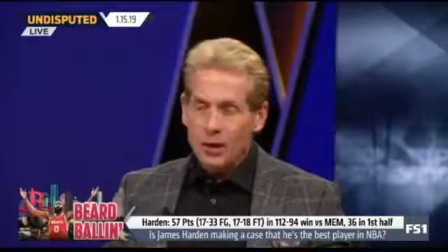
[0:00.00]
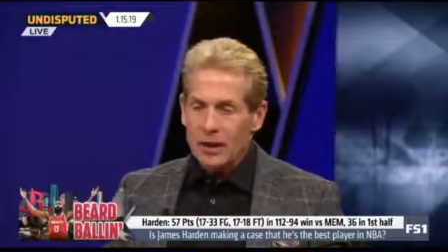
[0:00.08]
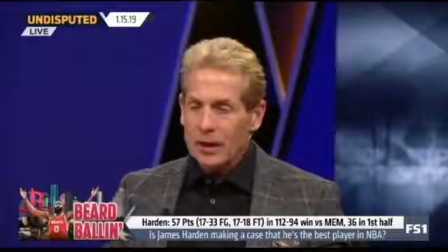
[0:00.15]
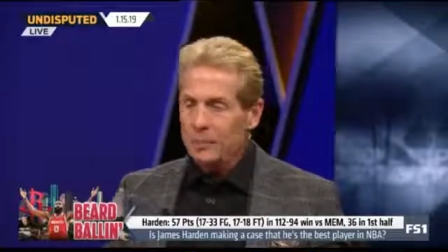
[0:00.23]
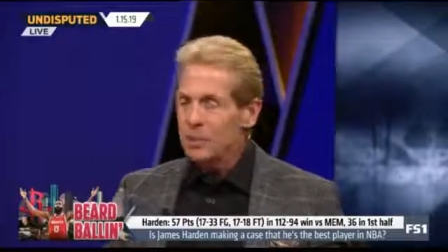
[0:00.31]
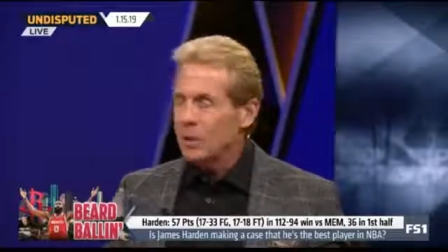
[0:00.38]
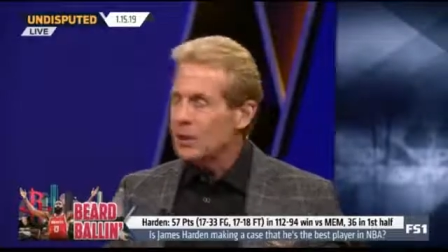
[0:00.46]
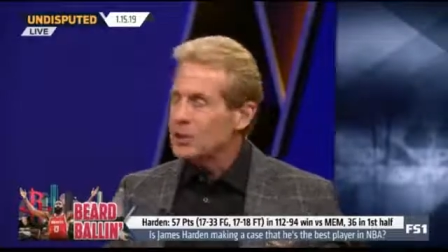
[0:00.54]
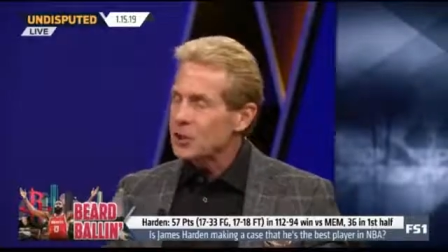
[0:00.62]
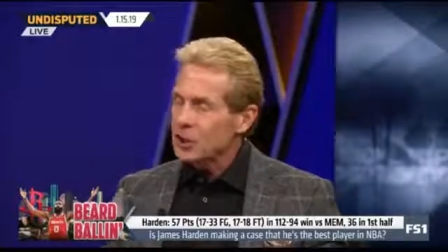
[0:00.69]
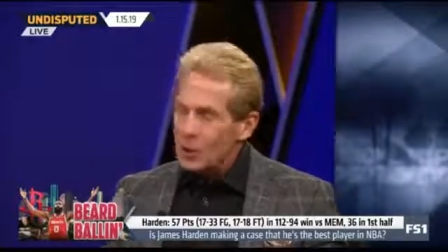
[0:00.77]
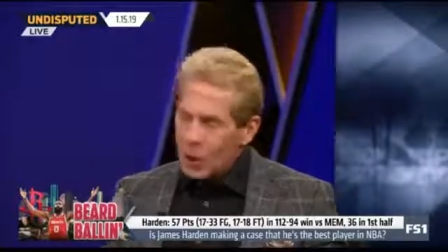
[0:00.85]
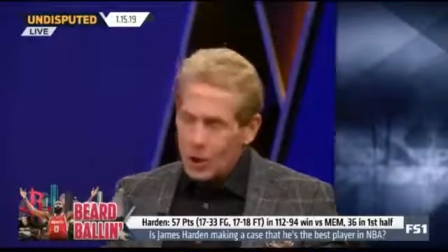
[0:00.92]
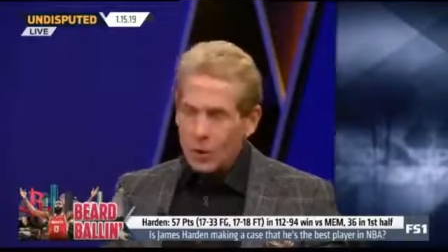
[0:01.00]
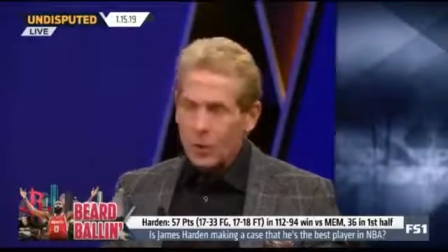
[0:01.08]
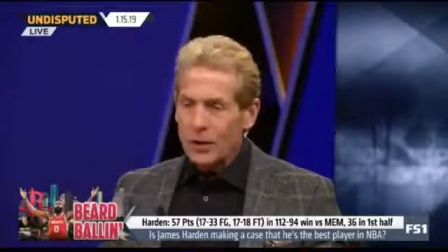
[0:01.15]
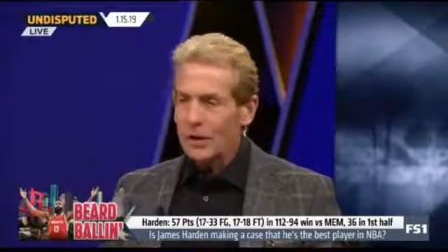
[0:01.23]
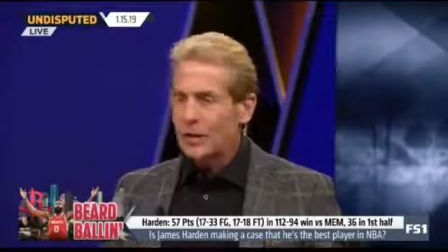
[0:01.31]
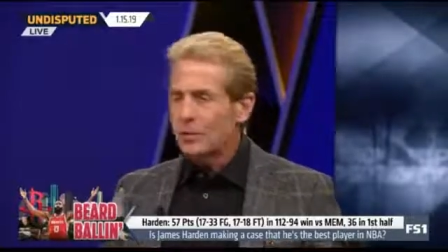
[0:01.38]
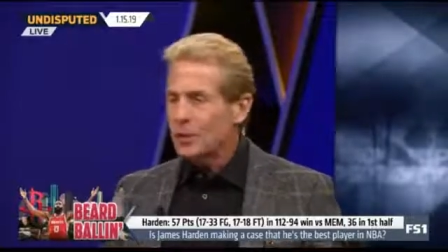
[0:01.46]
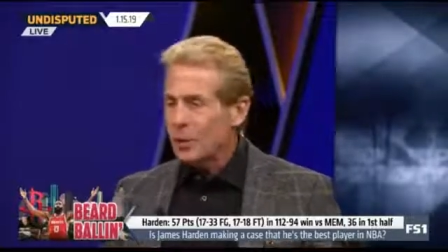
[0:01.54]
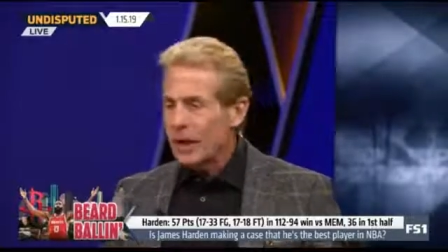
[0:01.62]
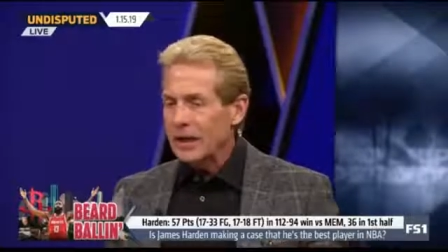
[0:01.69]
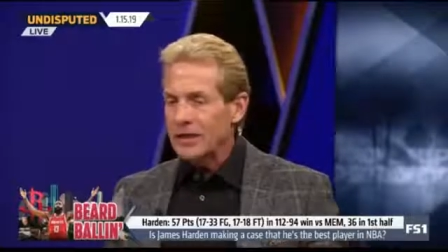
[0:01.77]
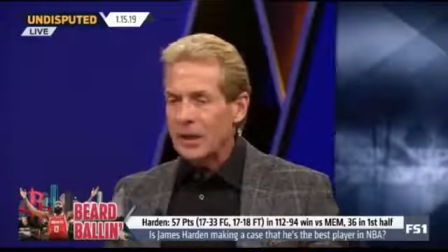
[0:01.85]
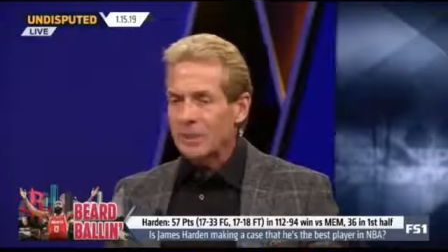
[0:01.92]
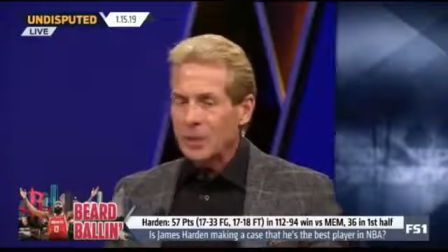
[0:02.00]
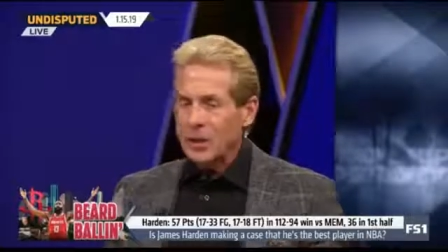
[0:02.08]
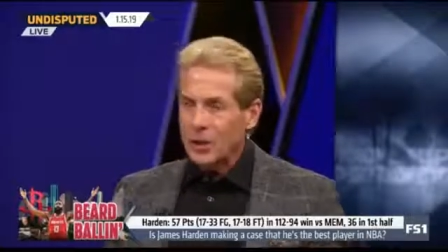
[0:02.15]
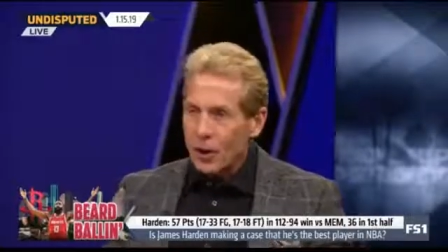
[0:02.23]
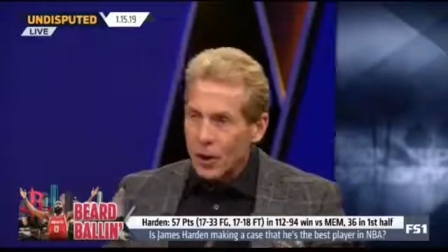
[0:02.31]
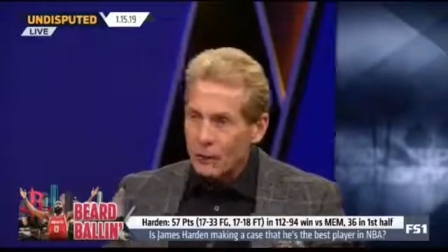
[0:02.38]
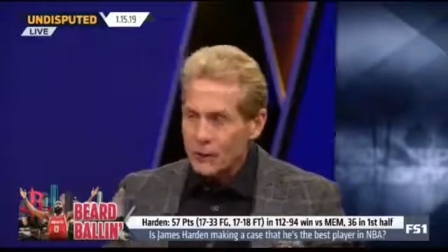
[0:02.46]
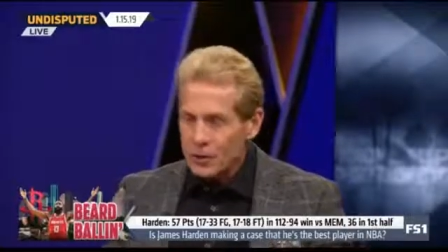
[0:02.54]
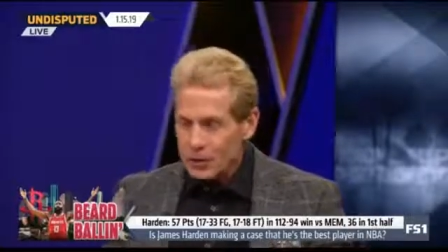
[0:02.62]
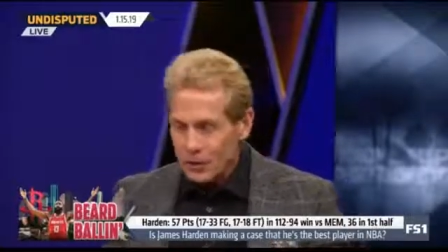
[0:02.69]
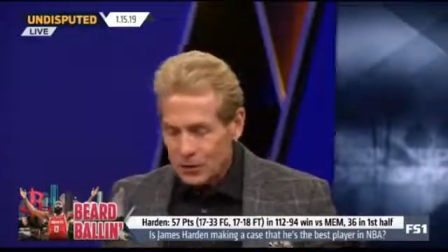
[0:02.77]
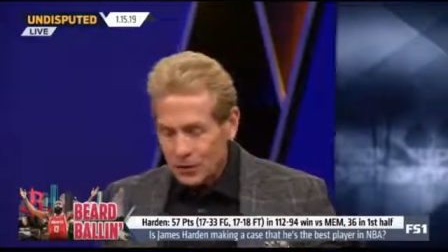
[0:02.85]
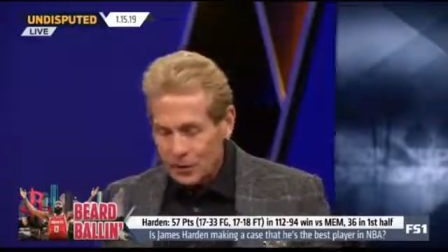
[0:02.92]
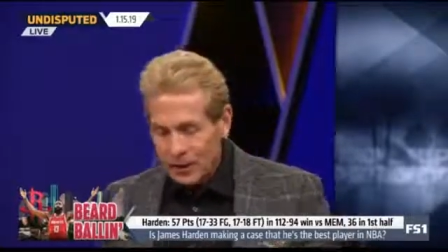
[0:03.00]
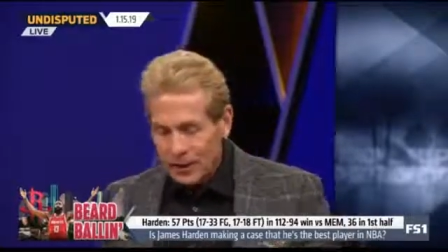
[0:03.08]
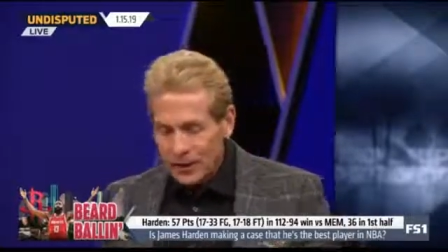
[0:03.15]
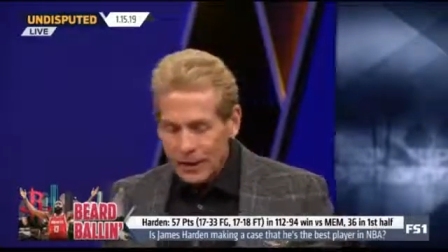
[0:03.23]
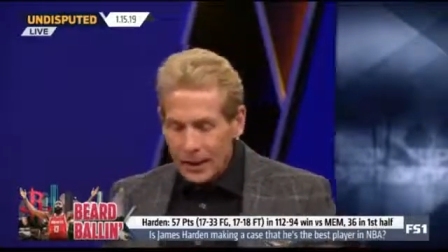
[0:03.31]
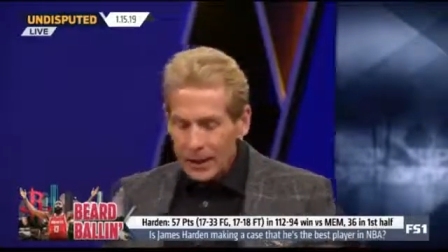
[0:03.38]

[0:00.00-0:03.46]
He plays along with him great. They play off each other great.